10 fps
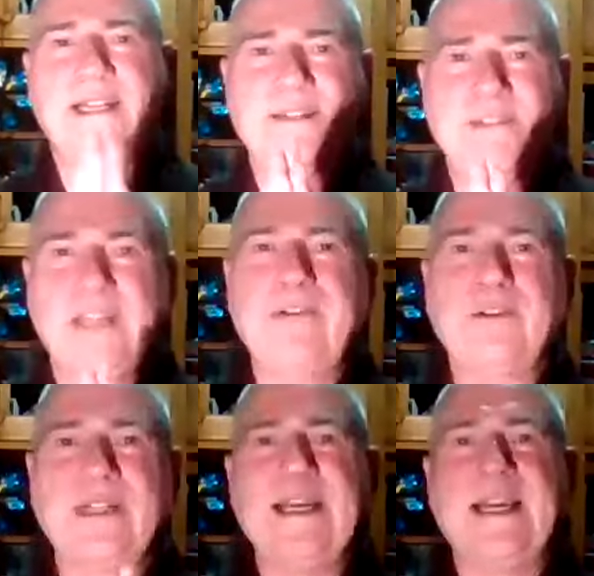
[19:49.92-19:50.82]
And if
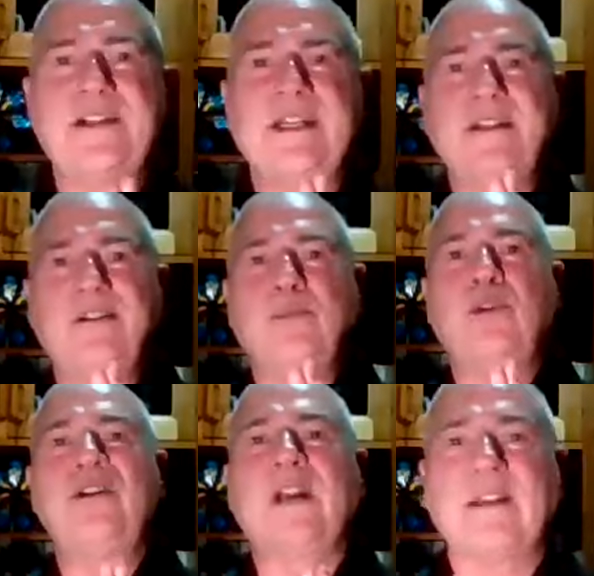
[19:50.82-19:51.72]
you're engaging in the
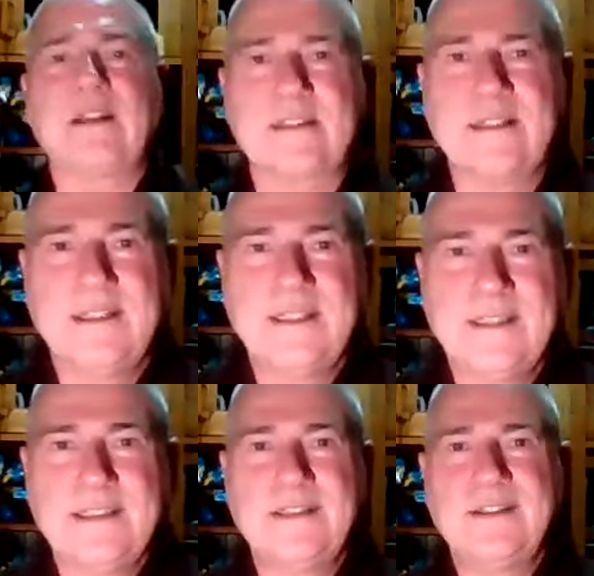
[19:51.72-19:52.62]
mudras,
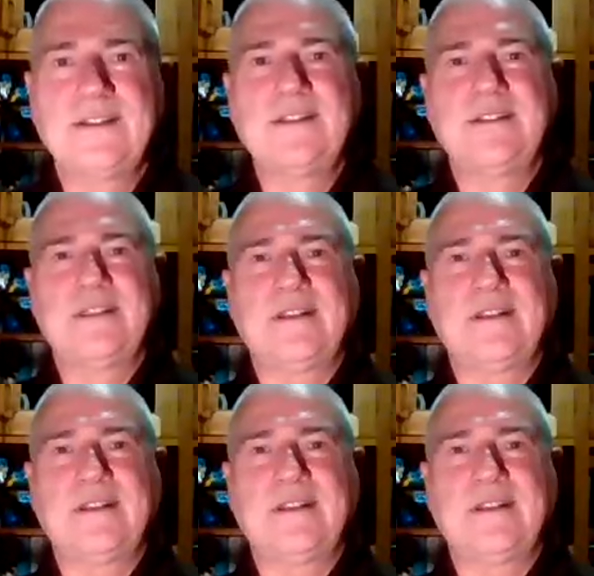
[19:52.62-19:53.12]
you know,